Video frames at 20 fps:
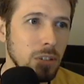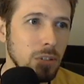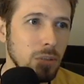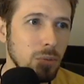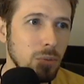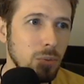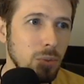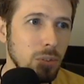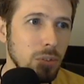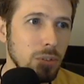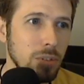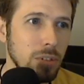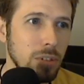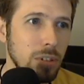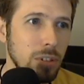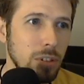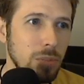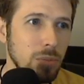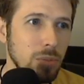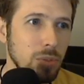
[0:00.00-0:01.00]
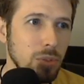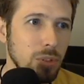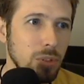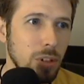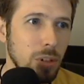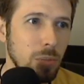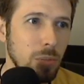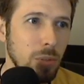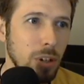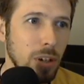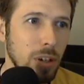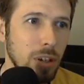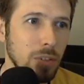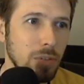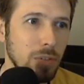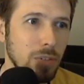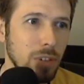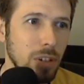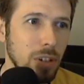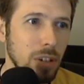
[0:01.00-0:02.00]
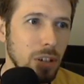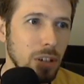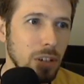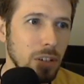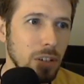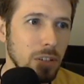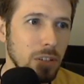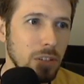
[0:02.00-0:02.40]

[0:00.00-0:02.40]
What team should I modify?